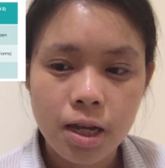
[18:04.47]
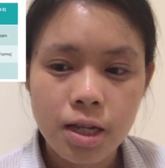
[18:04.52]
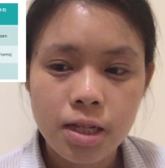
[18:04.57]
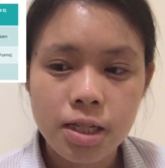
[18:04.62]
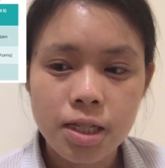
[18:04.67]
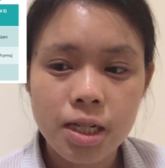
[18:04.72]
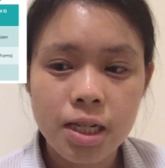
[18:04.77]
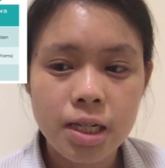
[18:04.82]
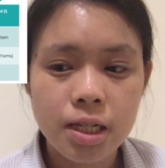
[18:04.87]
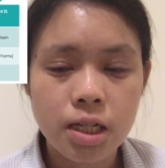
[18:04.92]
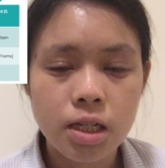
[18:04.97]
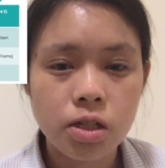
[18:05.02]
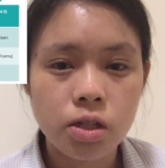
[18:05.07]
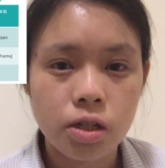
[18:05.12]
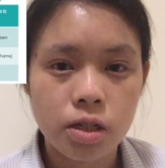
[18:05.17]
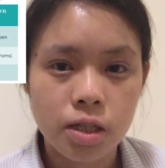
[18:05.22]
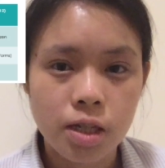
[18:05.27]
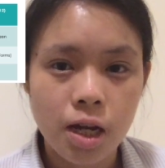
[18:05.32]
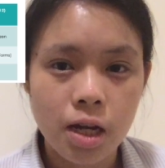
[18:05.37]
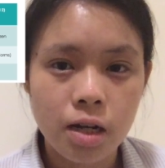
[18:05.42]
Citizens
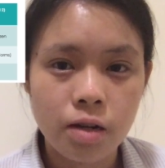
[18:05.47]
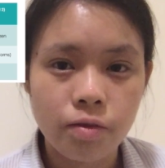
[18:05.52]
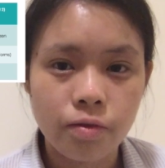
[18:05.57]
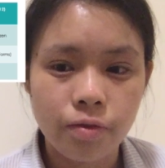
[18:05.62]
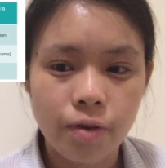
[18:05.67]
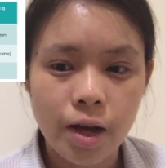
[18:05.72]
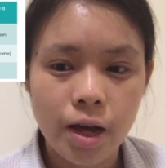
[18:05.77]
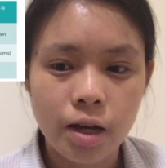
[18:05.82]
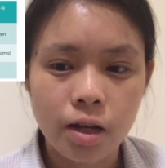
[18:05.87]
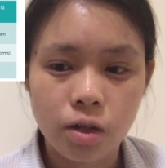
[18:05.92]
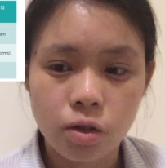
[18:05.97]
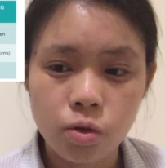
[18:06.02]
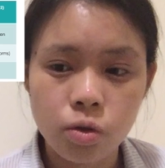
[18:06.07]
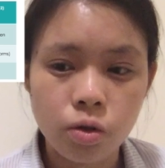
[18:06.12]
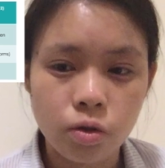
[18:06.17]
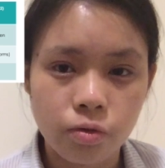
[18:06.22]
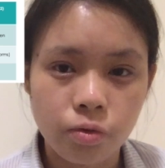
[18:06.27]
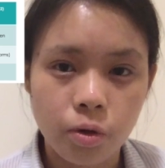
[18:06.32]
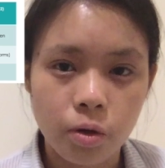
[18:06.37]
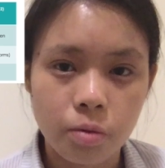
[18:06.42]
could sign up via a
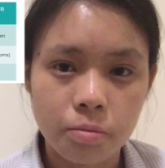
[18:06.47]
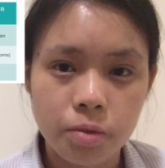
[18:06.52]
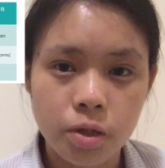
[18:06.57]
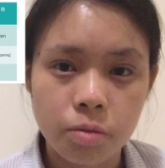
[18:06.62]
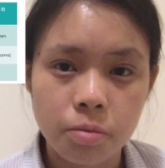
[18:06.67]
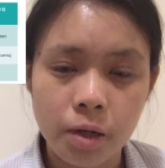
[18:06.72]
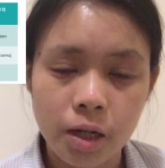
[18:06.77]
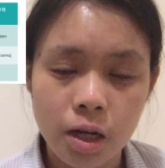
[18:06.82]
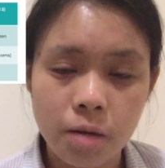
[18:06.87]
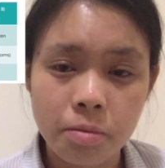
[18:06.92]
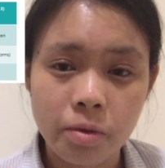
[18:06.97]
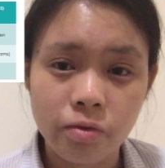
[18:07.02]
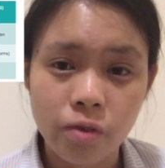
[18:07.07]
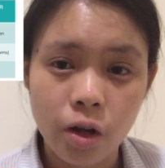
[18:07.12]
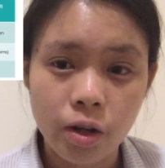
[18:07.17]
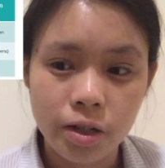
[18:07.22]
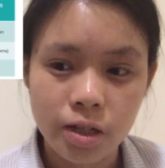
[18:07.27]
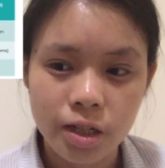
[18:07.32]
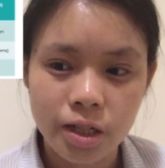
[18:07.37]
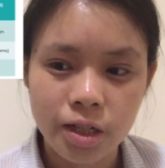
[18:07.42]
Google form to become a
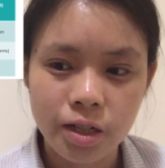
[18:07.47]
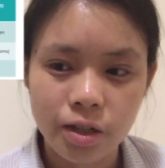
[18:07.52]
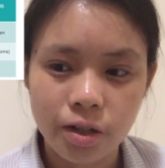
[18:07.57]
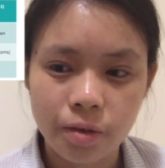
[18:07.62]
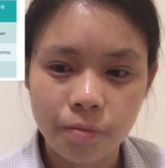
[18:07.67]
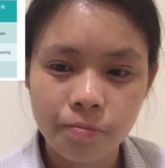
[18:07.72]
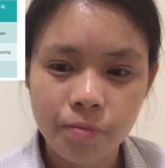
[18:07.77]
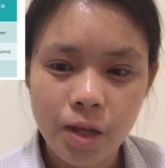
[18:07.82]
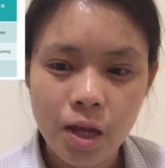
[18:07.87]
volunteer,